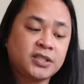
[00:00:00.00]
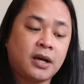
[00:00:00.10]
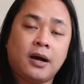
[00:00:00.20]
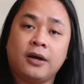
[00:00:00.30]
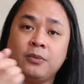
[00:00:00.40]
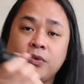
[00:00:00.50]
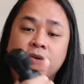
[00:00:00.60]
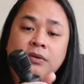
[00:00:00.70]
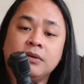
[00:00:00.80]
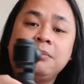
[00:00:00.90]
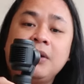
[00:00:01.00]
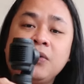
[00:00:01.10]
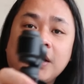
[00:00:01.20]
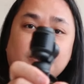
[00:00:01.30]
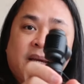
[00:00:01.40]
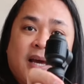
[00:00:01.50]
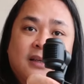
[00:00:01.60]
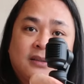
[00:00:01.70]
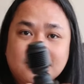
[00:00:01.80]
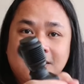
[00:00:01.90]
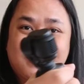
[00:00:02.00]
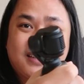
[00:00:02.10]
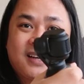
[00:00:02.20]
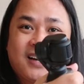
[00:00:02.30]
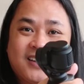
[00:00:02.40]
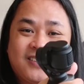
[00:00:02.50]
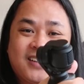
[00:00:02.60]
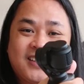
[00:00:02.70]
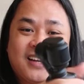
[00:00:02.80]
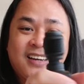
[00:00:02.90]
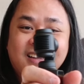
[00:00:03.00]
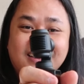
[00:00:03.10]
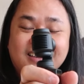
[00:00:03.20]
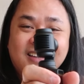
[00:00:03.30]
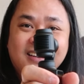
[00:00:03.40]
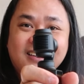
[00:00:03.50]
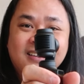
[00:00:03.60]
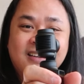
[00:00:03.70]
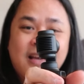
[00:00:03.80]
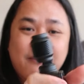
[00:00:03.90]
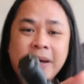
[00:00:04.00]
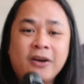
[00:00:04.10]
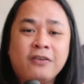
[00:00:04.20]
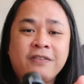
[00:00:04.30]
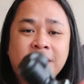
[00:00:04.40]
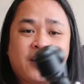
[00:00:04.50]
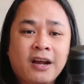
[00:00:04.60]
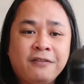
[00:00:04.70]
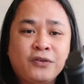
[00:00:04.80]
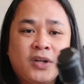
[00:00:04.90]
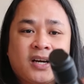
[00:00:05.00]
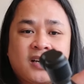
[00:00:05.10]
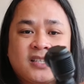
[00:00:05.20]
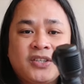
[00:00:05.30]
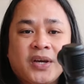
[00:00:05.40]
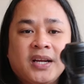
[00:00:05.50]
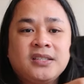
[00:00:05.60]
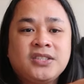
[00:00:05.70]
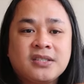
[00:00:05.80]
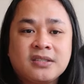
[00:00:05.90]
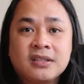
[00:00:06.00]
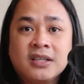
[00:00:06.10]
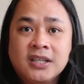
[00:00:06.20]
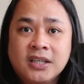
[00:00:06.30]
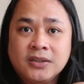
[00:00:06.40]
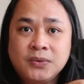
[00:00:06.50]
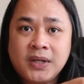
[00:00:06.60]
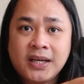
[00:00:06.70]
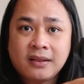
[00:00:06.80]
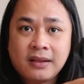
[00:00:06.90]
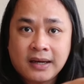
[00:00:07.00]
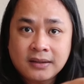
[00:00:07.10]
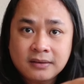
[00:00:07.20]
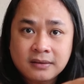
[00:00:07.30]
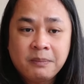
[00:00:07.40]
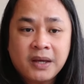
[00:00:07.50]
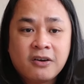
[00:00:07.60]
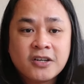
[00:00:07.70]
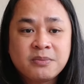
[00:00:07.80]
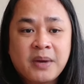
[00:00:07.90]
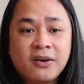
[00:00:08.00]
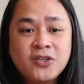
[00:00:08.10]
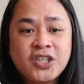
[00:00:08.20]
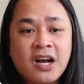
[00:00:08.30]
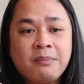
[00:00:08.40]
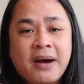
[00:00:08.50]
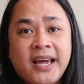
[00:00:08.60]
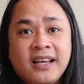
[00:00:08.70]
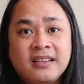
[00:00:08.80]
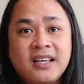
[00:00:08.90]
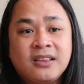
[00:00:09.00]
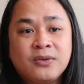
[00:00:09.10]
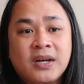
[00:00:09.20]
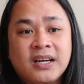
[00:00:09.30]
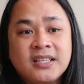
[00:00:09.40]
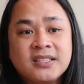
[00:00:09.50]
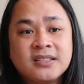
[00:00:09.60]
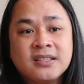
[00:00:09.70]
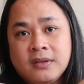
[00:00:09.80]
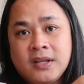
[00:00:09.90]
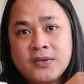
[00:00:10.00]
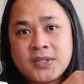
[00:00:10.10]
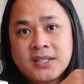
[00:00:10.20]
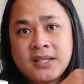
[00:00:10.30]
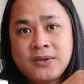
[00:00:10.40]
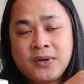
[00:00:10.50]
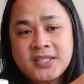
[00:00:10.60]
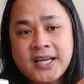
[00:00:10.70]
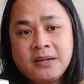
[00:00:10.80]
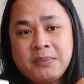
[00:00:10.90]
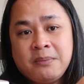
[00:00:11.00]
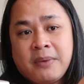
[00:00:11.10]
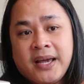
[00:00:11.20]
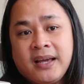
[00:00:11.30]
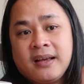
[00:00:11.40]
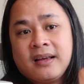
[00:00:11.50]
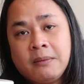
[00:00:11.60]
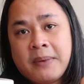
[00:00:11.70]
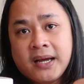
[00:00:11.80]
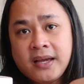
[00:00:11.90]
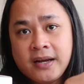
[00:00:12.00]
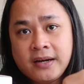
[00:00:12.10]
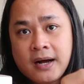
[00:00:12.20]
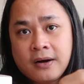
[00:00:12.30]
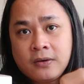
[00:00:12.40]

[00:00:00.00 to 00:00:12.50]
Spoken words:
siya sa ano mo. Diba, look at my hand. Diba, ang ano lang niya, liit lang niya. Pero very careful lang kasi you cannot just do like that. Because meron siyang mic dito, guys. Dito na side, may mic. At the back here,